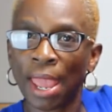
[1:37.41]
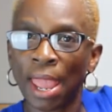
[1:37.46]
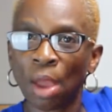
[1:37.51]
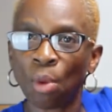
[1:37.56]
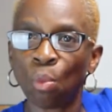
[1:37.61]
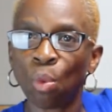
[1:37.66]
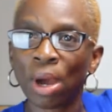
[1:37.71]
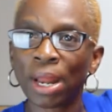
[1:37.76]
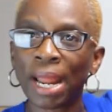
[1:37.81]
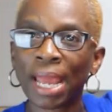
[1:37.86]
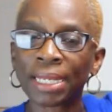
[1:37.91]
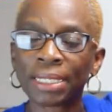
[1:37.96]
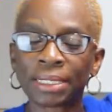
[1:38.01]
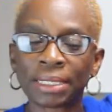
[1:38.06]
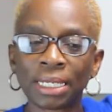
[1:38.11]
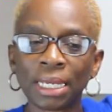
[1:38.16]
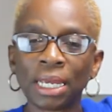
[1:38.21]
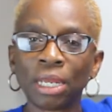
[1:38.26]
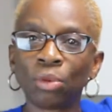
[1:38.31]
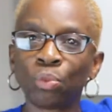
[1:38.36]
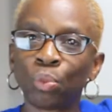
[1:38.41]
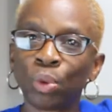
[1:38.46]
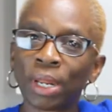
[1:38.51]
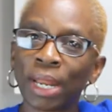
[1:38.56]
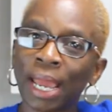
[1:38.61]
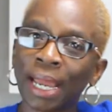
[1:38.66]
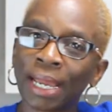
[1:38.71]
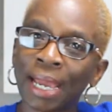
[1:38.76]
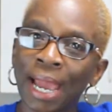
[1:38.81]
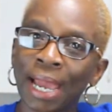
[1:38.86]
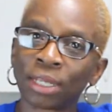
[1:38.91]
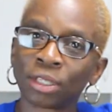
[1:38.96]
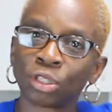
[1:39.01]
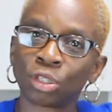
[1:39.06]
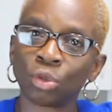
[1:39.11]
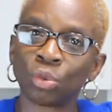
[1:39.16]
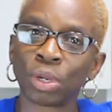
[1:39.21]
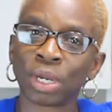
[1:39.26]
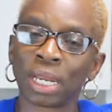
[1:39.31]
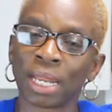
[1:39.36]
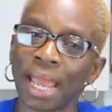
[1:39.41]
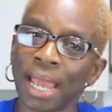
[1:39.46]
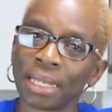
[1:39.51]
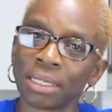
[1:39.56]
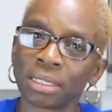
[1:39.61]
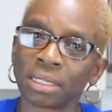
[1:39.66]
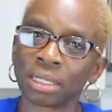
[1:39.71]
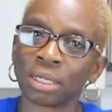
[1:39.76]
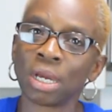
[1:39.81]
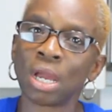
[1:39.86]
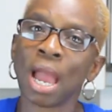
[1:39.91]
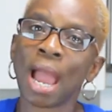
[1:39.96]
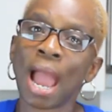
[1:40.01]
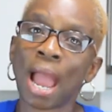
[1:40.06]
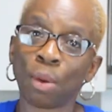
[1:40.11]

And what I did when I got to Atlanta,